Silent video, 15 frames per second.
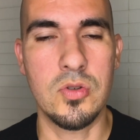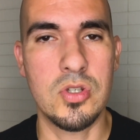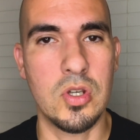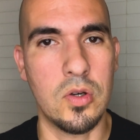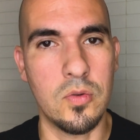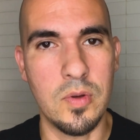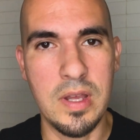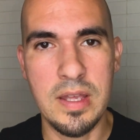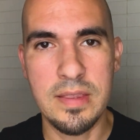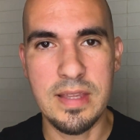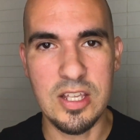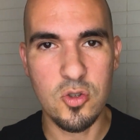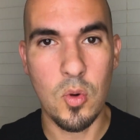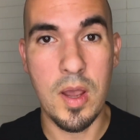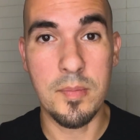So
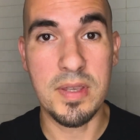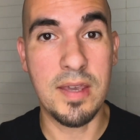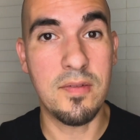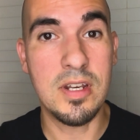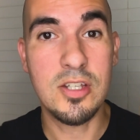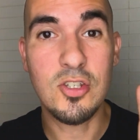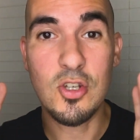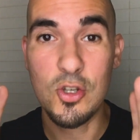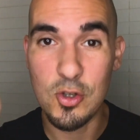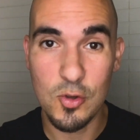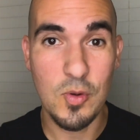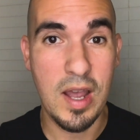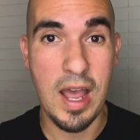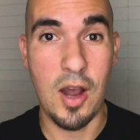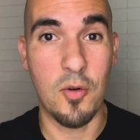that's why I'm giving it to
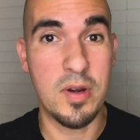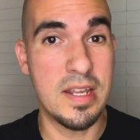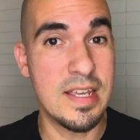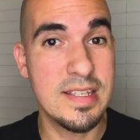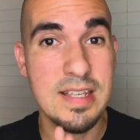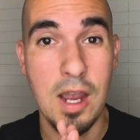you how it is.